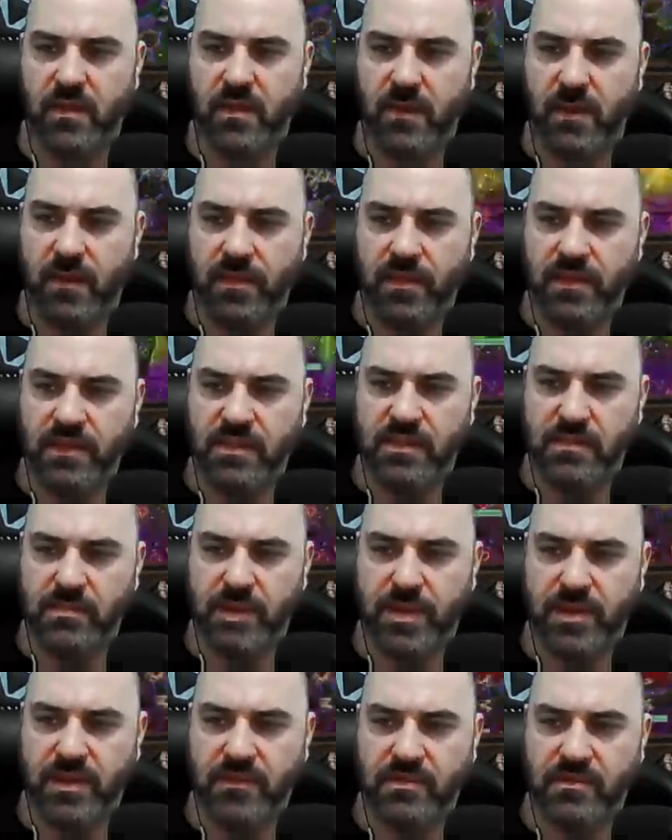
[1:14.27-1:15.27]
the
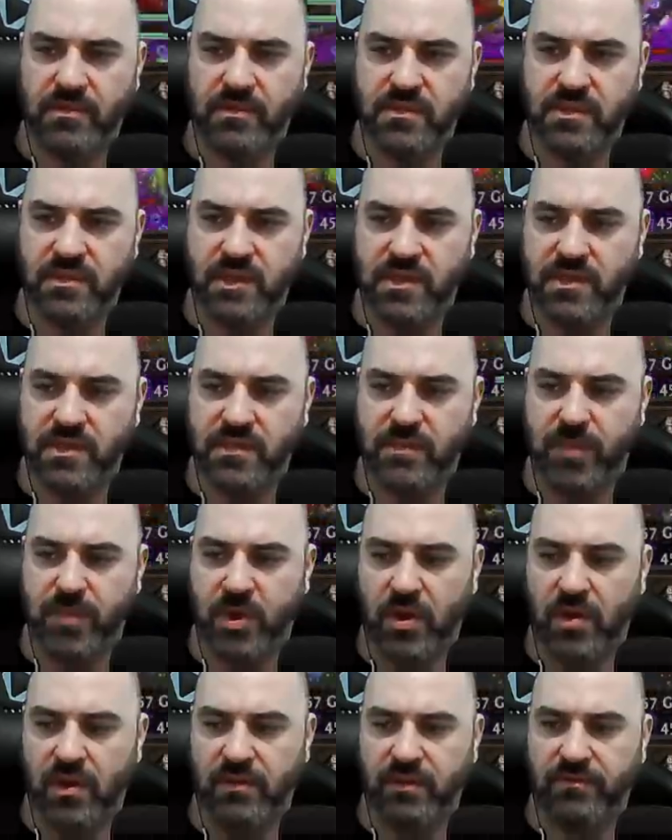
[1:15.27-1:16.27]
specters that
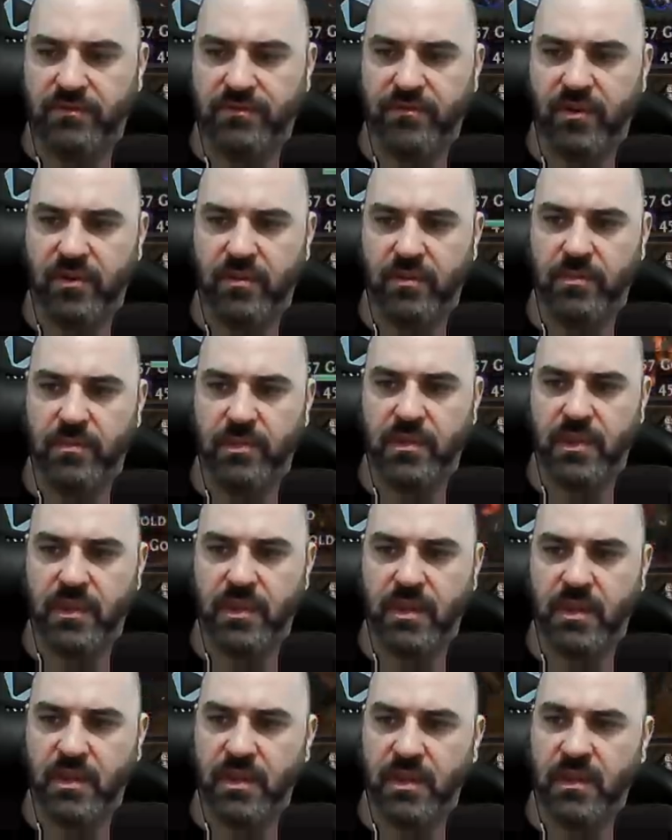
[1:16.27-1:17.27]
spawn from the
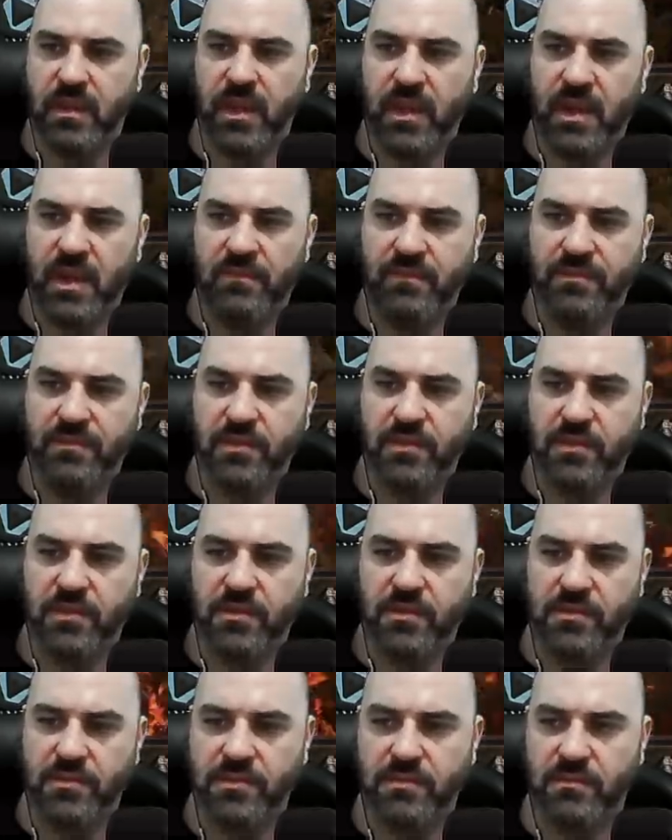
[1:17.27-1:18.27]
Hateful
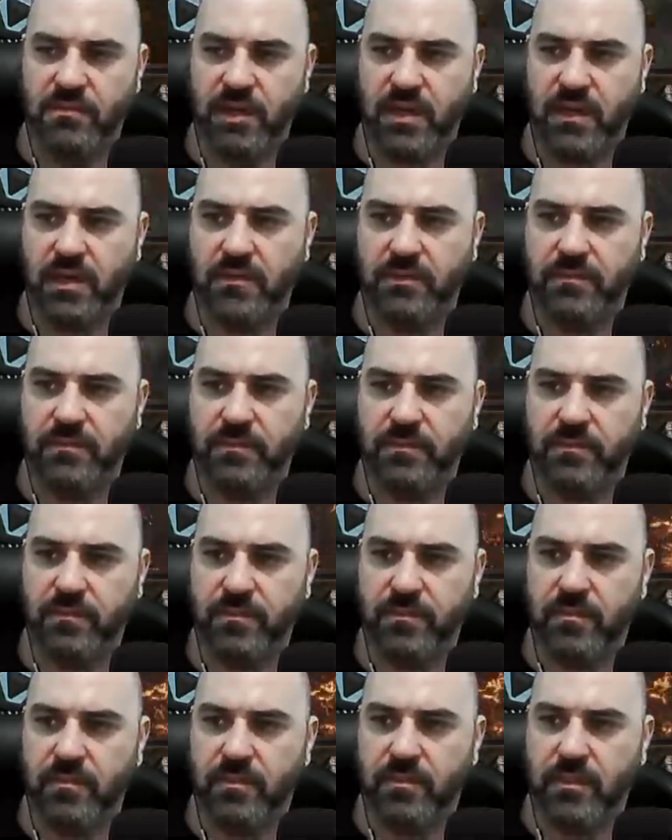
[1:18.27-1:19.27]
Accuser ring.
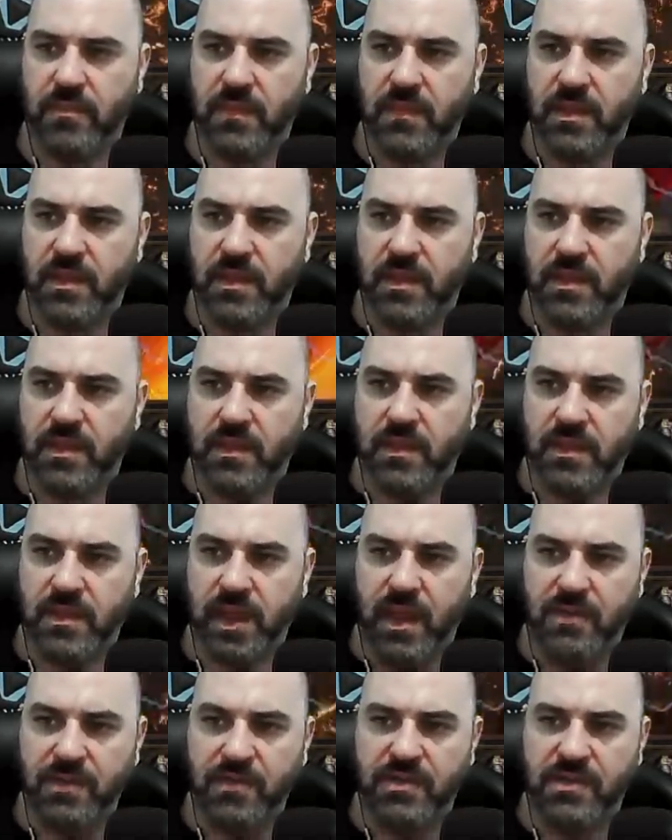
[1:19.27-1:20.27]

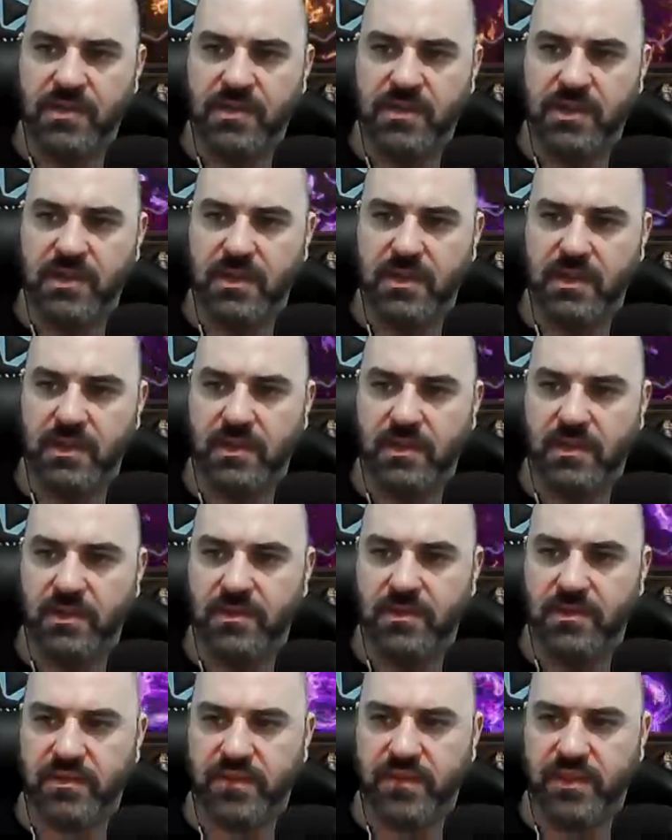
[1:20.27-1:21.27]
As you can see, clear
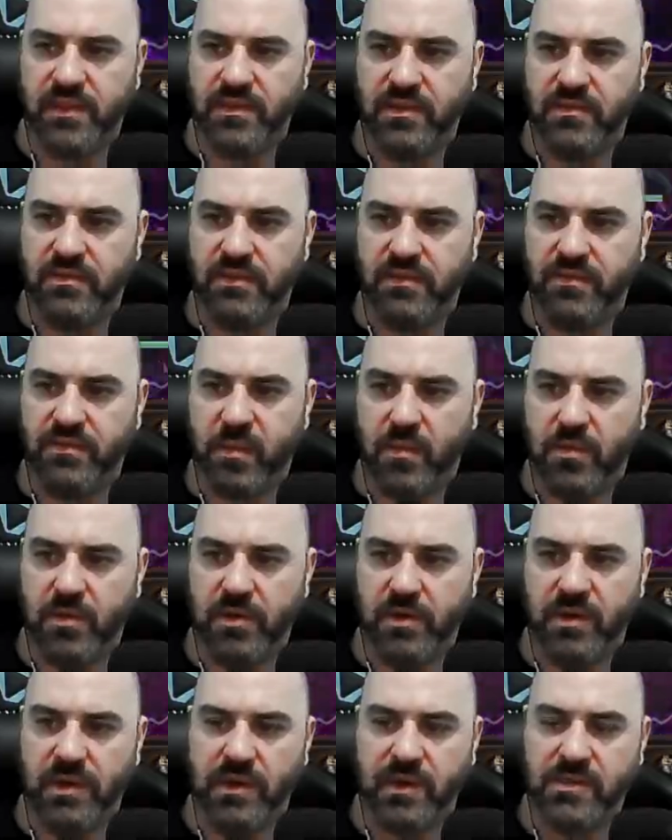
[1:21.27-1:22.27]
is fairly
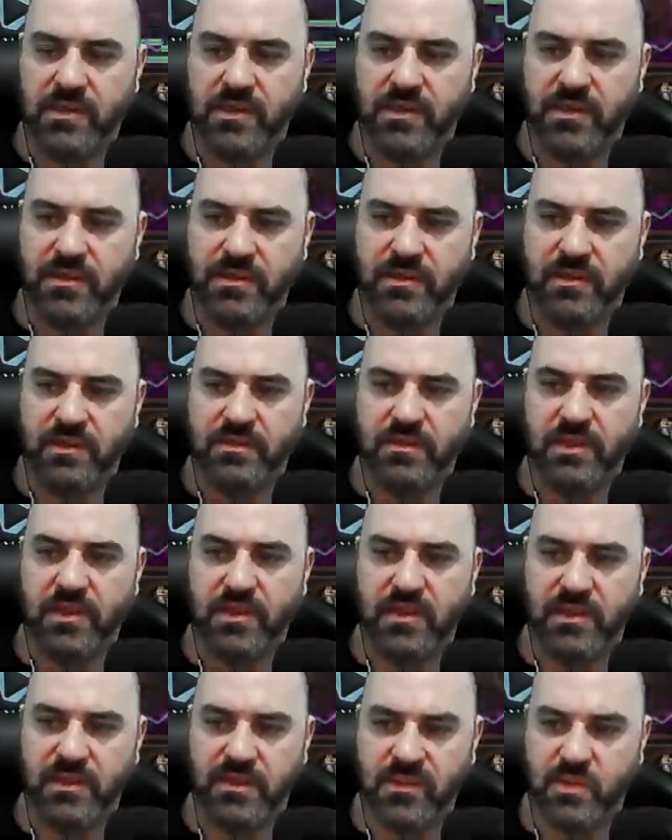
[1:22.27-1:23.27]
straightforward, and as long as there's
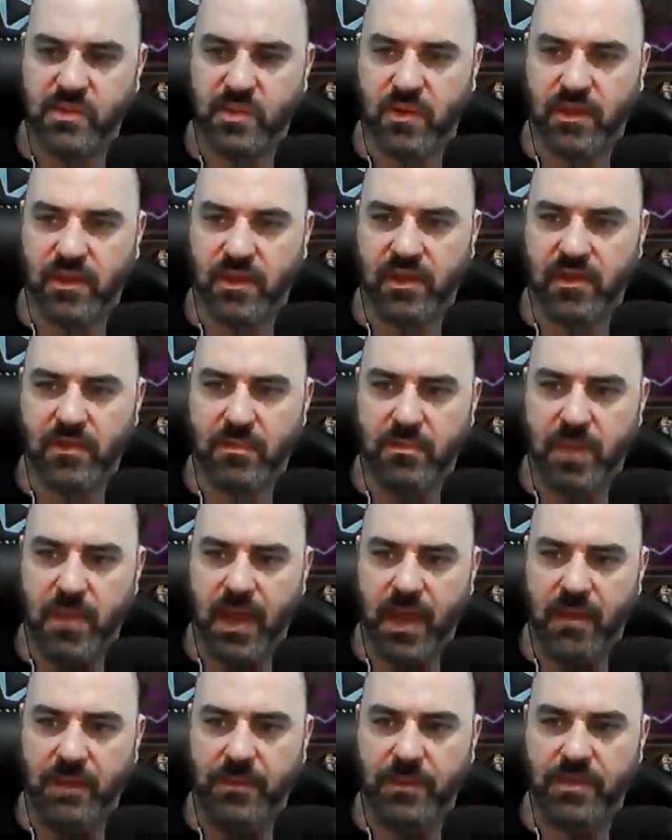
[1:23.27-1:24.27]
nothing squirrely on your
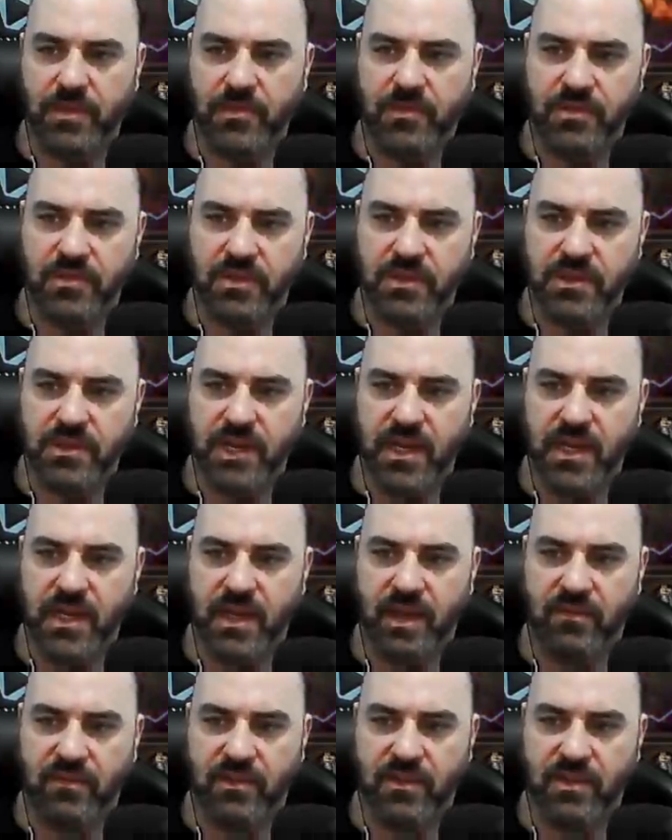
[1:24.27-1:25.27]
map, you should tank
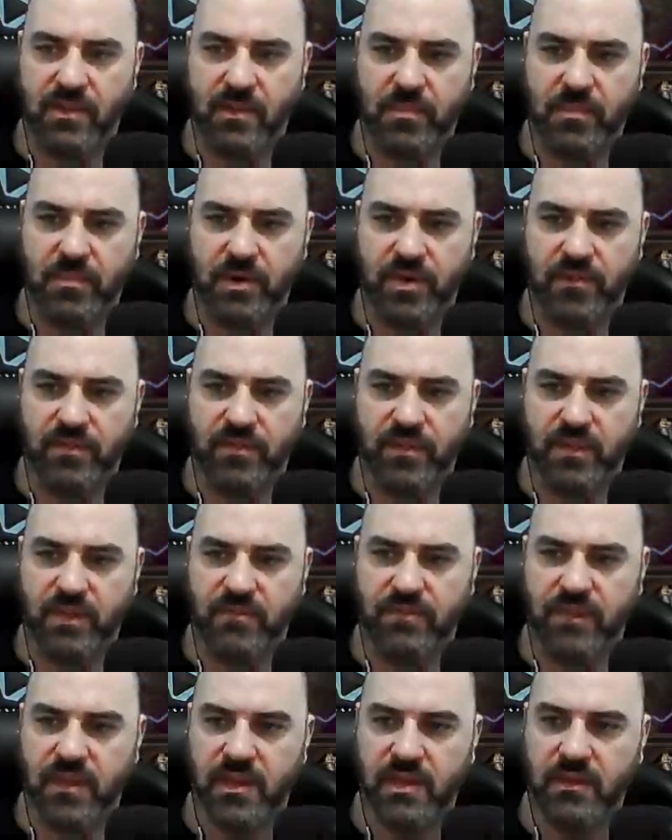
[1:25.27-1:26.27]
everything perfectly
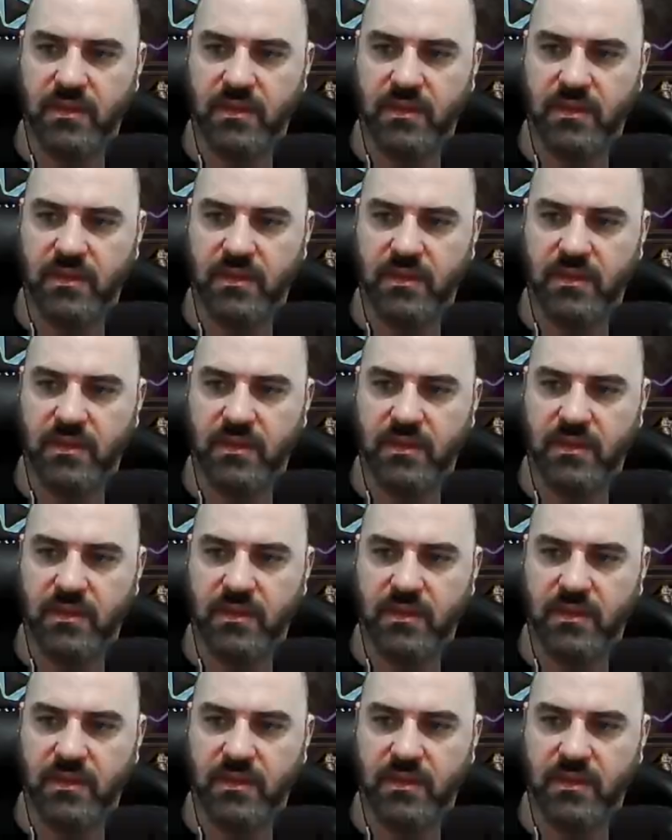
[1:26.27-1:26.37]
fine.